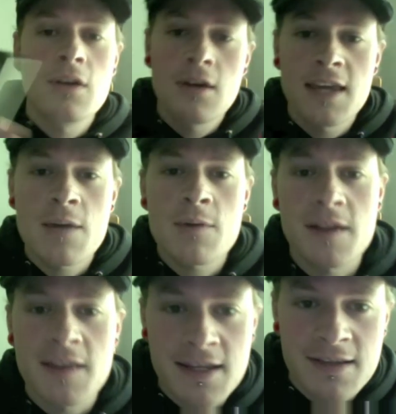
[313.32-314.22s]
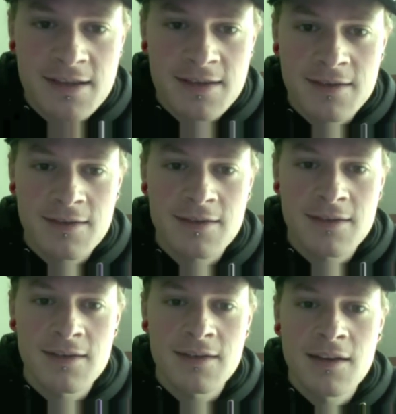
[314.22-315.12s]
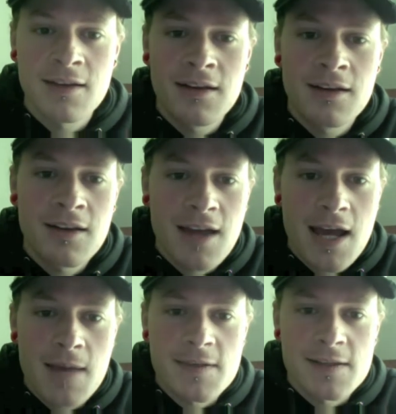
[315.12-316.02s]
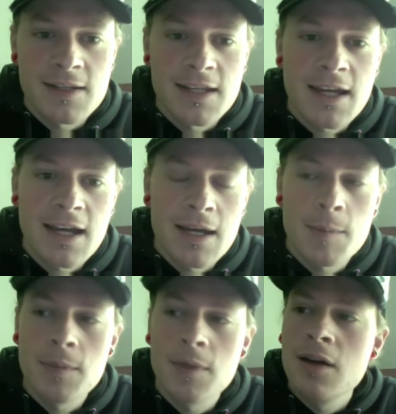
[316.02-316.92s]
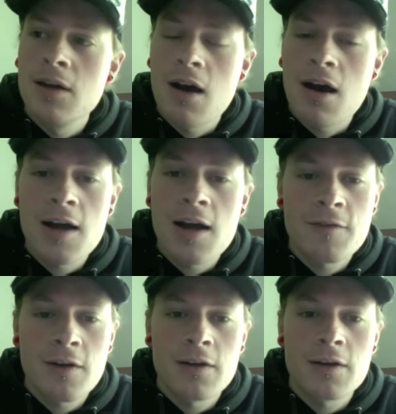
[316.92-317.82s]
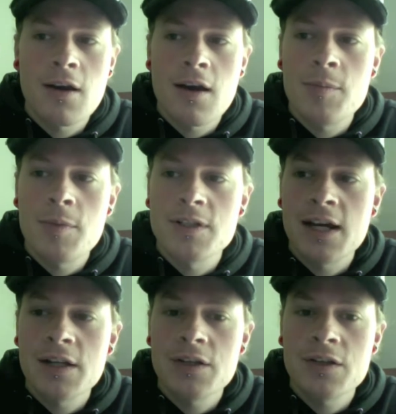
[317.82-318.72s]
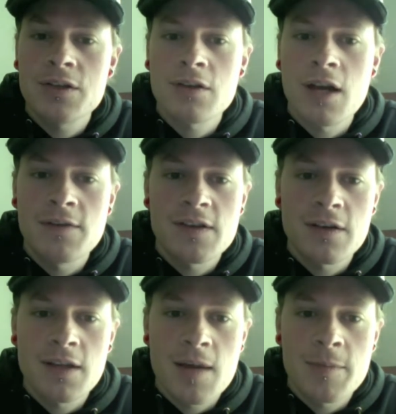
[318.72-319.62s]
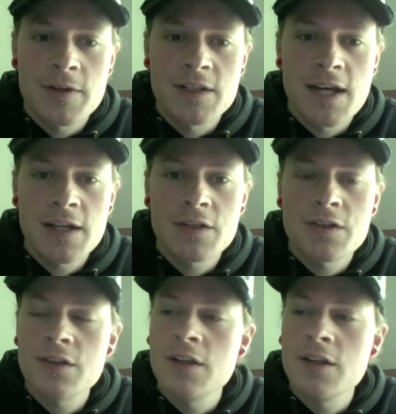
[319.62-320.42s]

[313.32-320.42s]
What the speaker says: get one of these. Absolutely. iPhone, iPod Touch. I just got the iPod Touch.